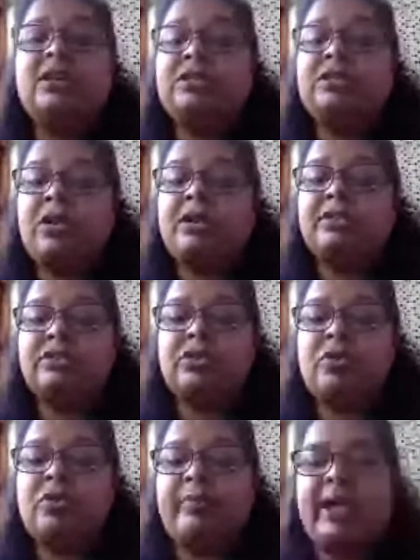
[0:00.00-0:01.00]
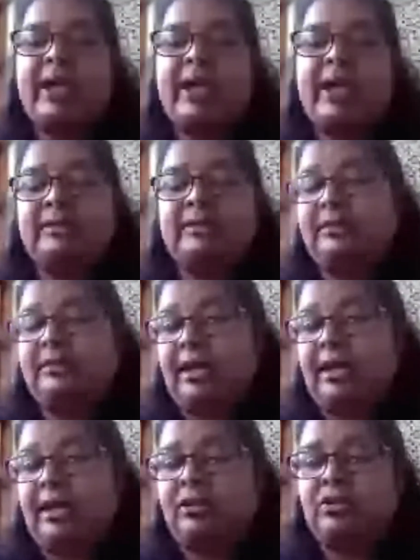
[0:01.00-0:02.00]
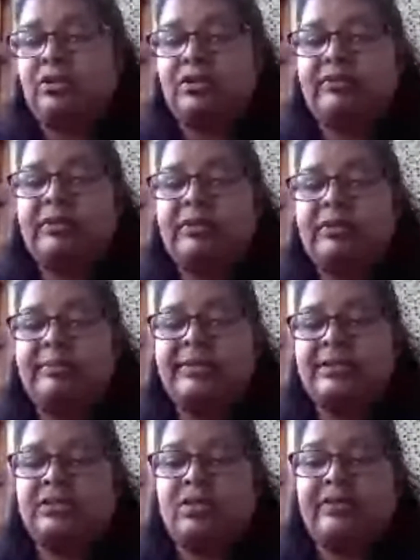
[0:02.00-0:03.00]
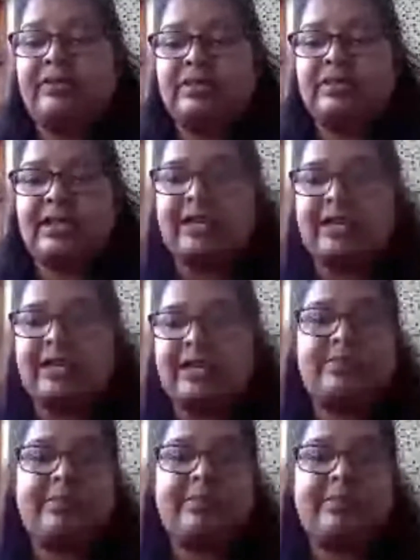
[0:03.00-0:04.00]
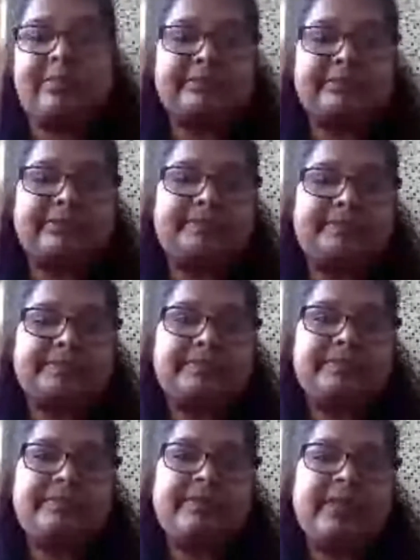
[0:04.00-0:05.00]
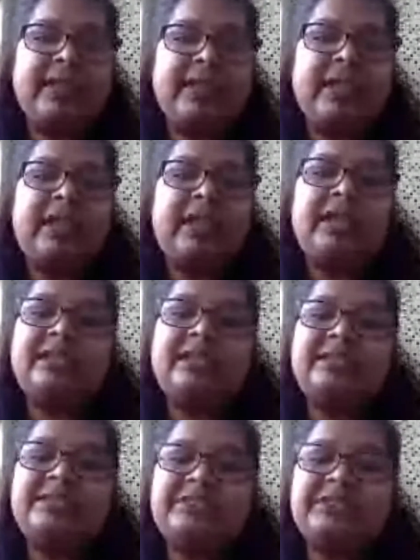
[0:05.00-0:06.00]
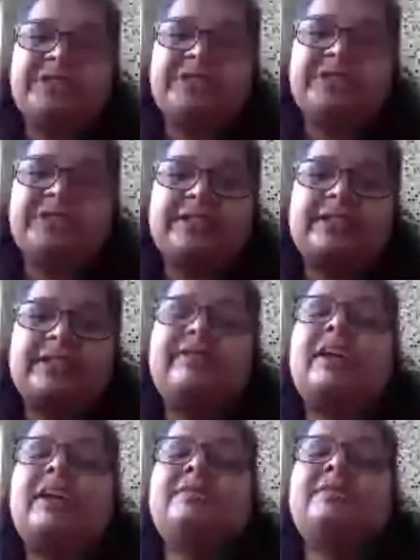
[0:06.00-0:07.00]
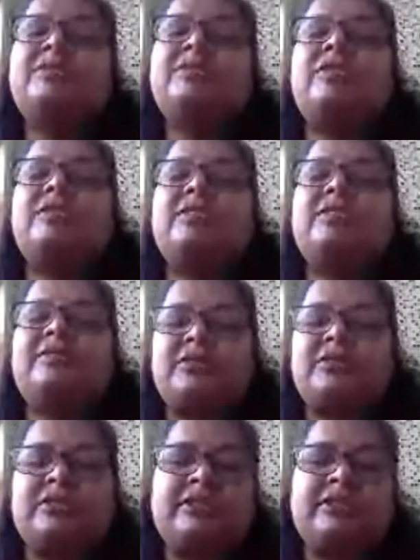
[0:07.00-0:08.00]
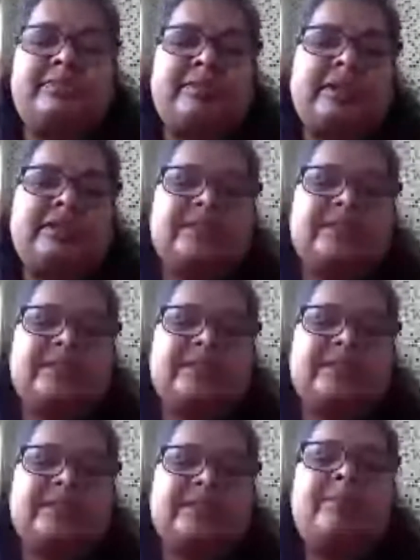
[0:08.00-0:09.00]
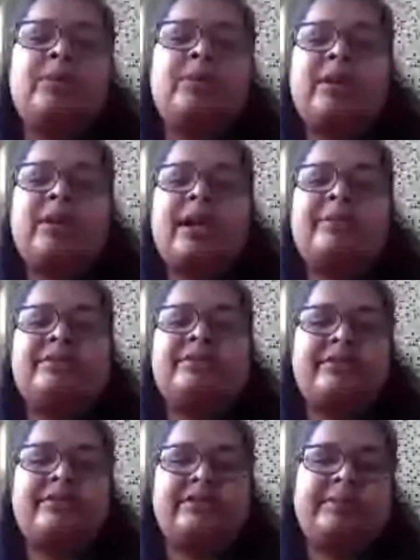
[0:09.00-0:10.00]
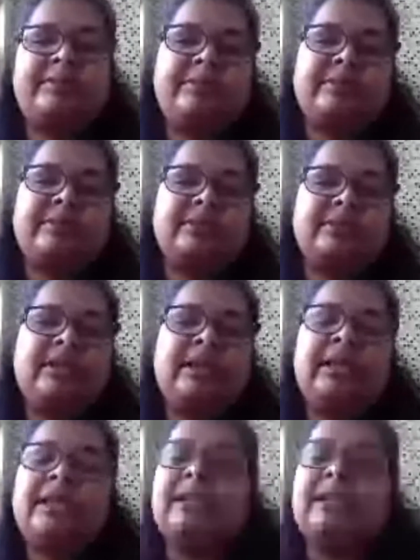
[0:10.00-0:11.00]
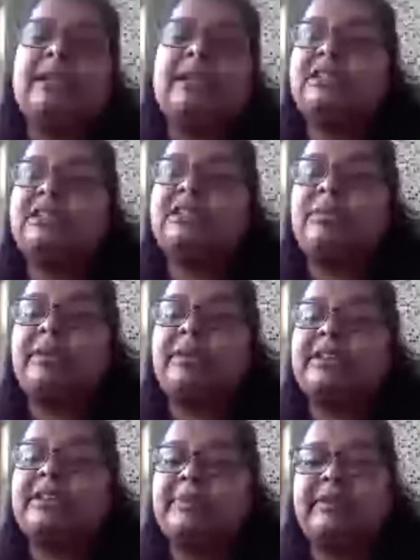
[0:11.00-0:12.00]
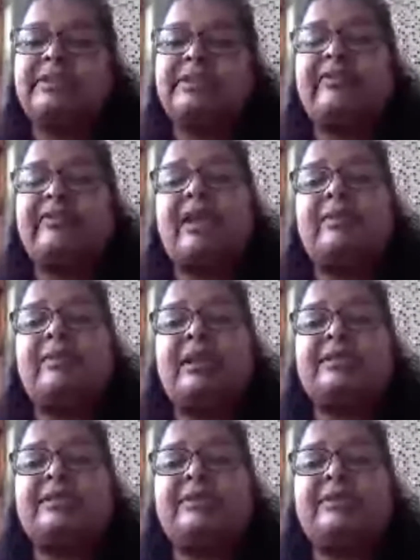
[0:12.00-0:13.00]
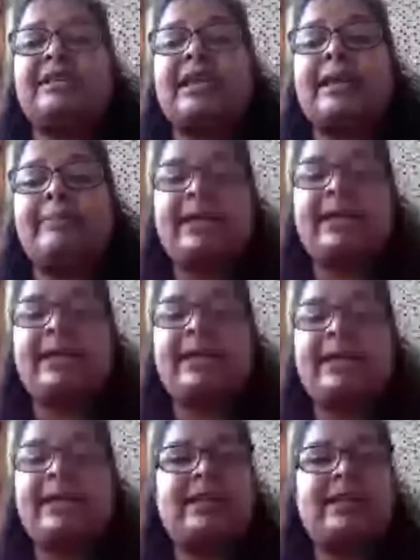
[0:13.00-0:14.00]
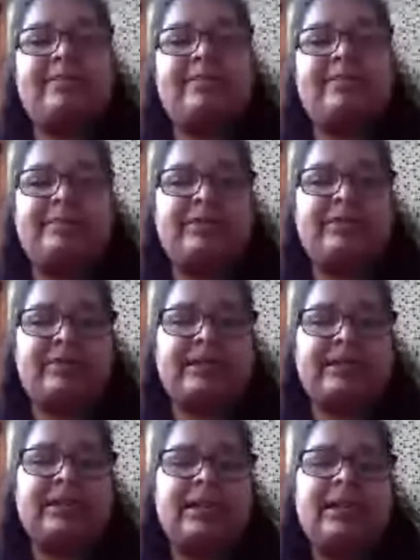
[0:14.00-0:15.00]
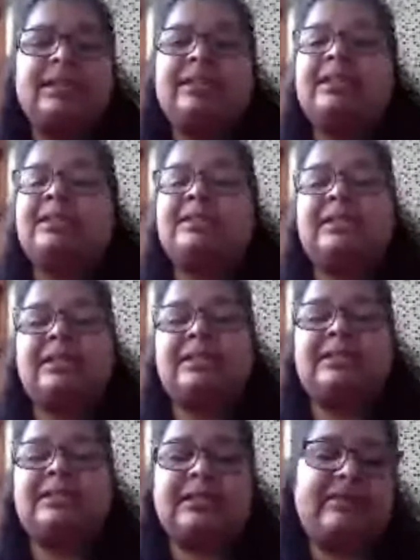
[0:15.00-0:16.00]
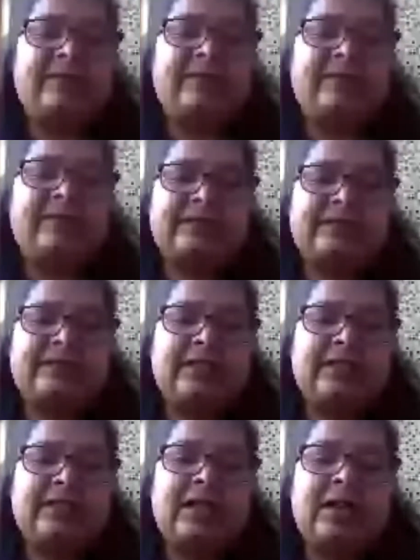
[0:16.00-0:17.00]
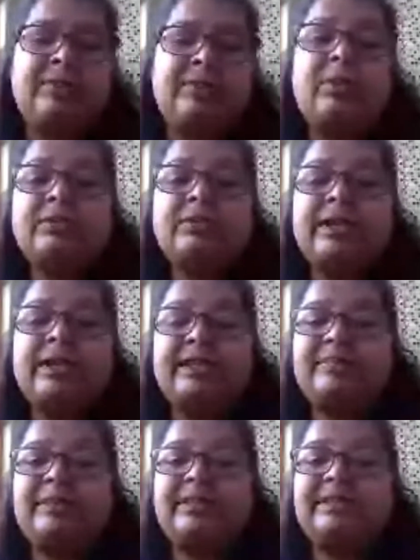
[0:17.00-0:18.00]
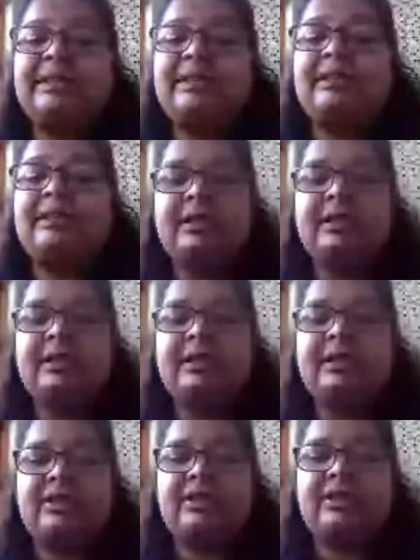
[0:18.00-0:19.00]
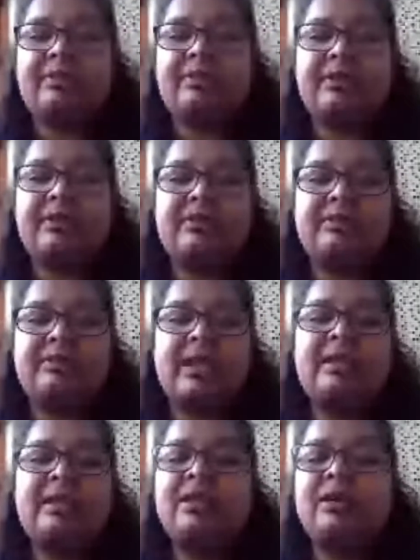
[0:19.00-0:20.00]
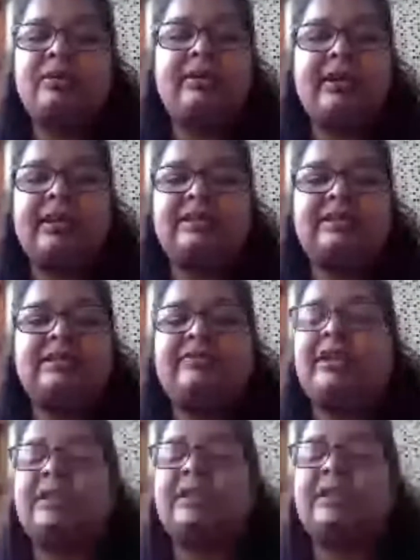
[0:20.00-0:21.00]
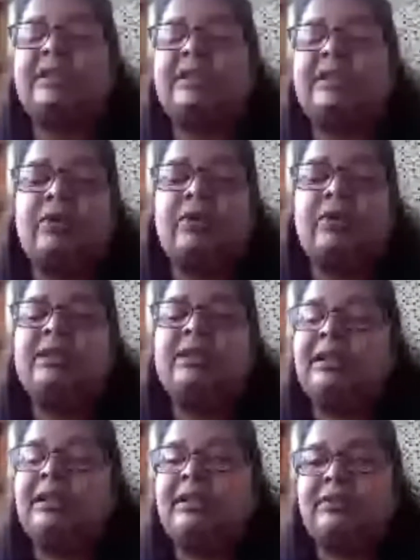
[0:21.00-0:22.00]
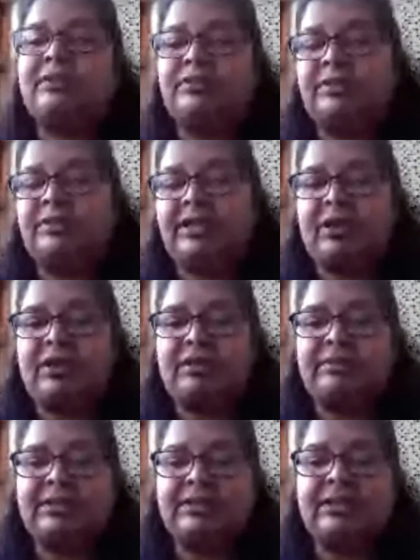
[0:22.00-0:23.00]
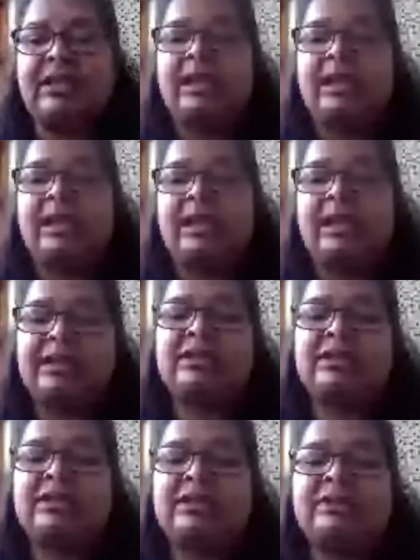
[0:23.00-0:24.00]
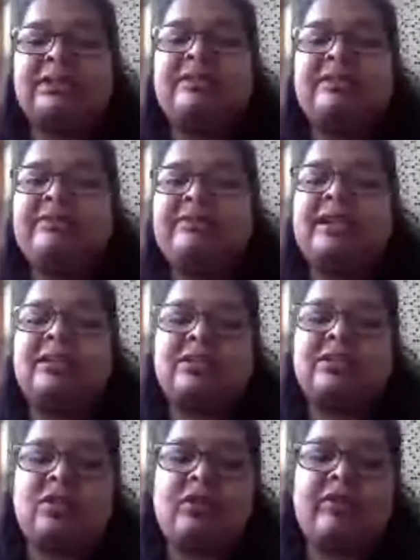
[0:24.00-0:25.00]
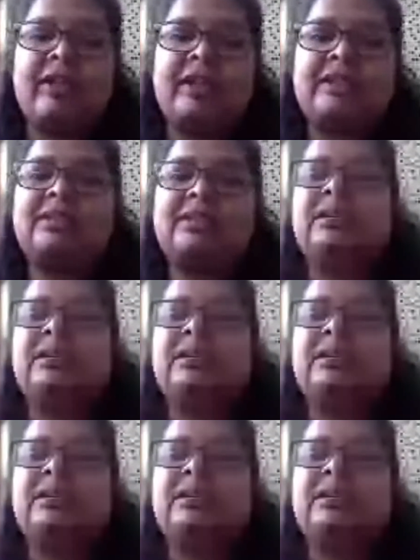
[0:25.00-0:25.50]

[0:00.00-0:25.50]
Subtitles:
Not so bad outlook for a business solving society's problems. In addition, the vast majority of social enterprises employ up to 50 people. In a country where we're experiencing a massive unemployment rate, this is significant. We're also experiencing negative economic growth, and no way is it far more than in the rural economies. And yet, you will still find stockpiles